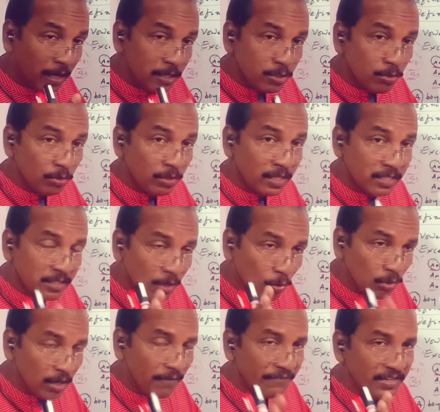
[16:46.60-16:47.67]
also the
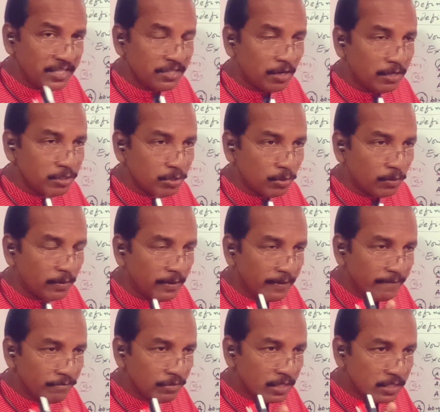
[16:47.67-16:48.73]
sound of it's also,
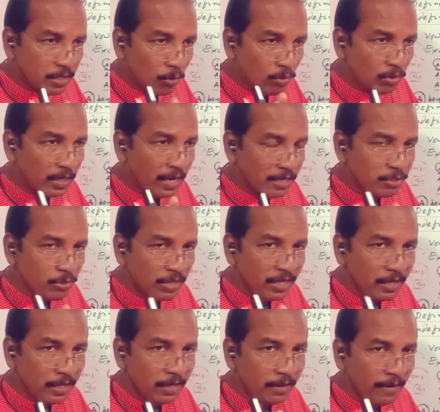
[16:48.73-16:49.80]
the sound also
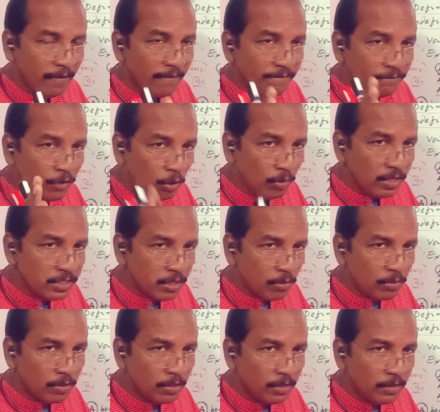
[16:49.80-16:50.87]
here, vowel
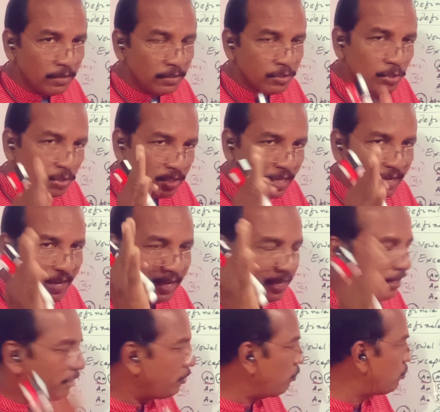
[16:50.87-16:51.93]
sound. So then I
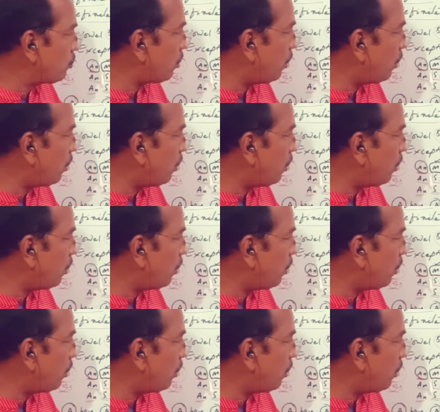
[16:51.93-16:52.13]
can use